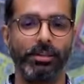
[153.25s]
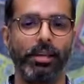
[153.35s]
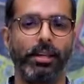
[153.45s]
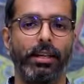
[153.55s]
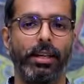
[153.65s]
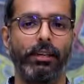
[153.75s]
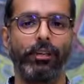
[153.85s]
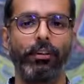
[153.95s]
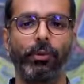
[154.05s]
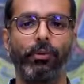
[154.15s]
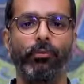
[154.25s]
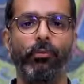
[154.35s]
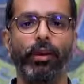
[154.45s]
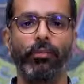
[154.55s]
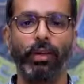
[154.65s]
starting at
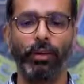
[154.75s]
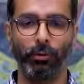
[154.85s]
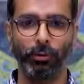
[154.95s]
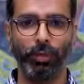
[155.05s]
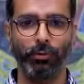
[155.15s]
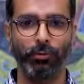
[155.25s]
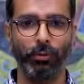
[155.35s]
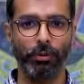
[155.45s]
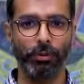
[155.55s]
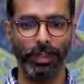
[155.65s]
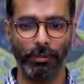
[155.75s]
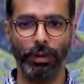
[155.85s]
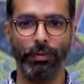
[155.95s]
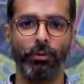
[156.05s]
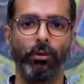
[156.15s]
5.45 lakh rupees for the base
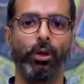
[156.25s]
petrol,